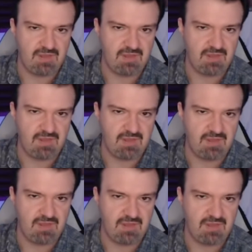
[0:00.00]

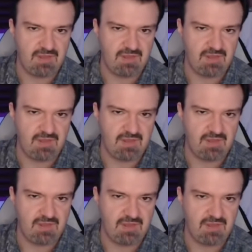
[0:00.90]

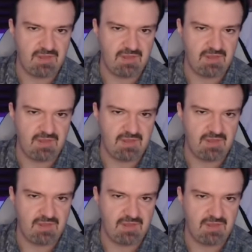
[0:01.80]

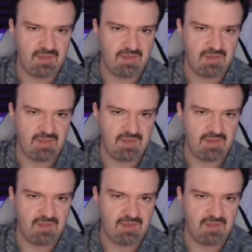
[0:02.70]
Nothing is said.